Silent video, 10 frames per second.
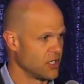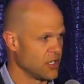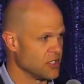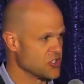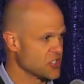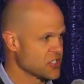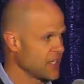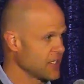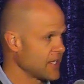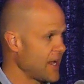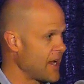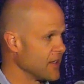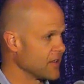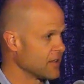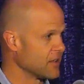And just like that,
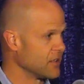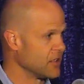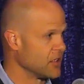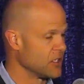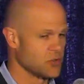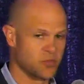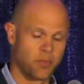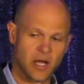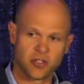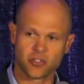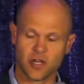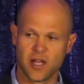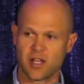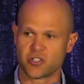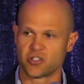it was a pile of
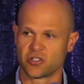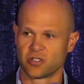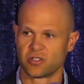trash.